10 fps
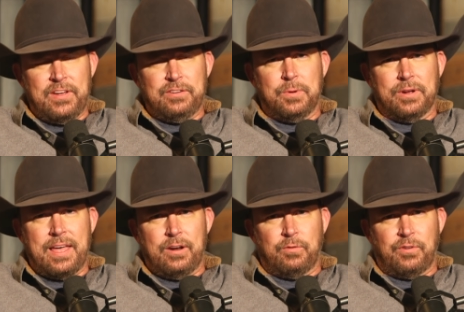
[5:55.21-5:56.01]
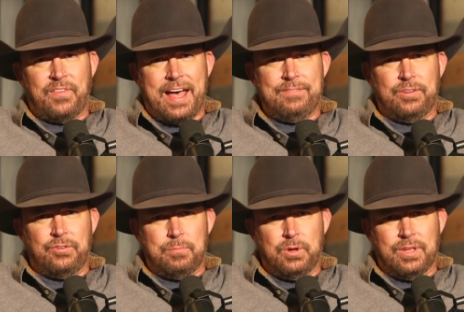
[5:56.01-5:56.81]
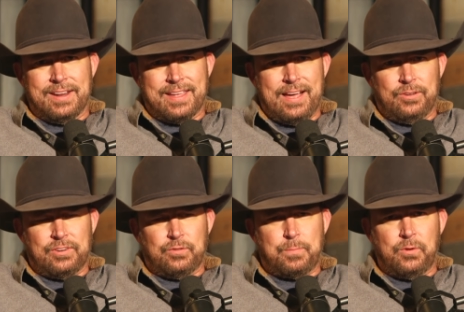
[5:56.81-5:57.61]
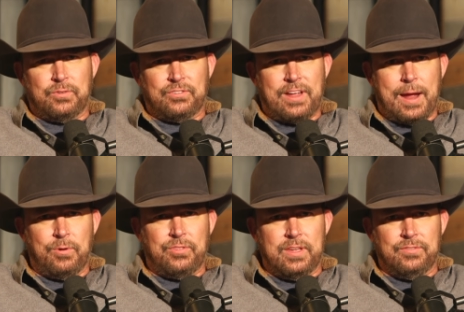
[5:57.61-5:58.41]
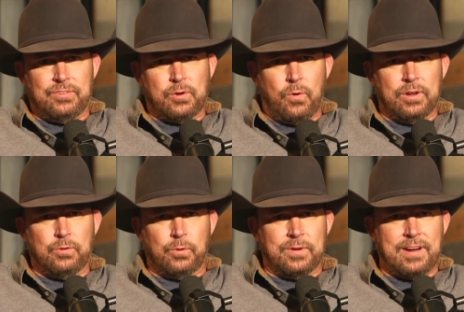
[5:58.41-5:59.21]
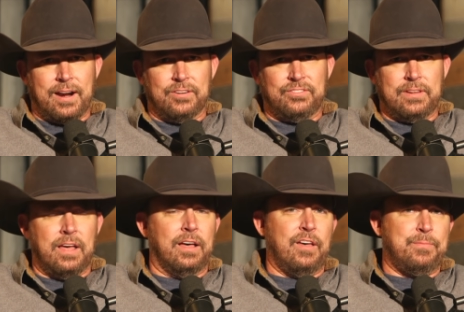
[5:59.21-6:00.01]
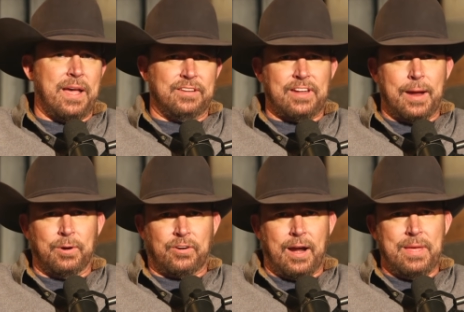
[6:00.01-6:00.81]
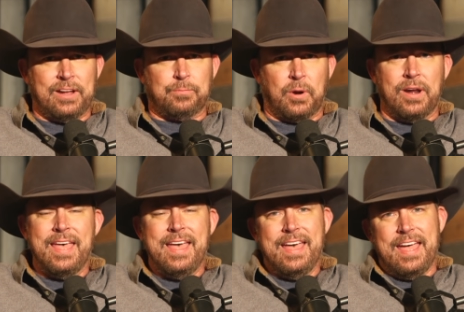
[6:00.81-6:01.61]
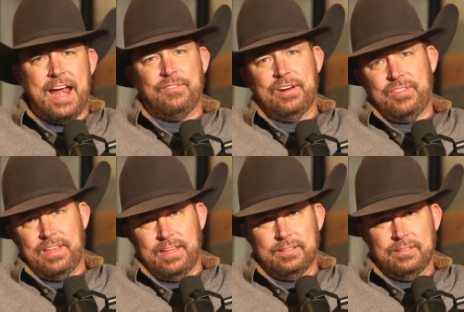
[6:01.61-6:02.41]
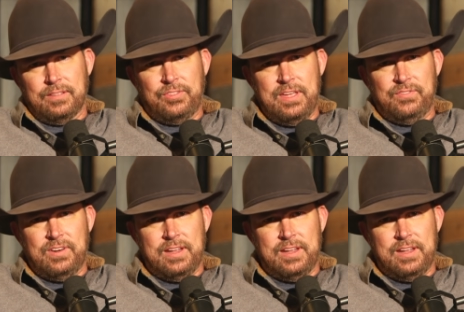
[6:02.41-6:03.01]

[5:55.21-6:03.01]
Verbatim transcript: Facebook had over 500 million accounts exposed to cyber thieves, and according to a retired uh, FBI cybercrime expert, everything the thief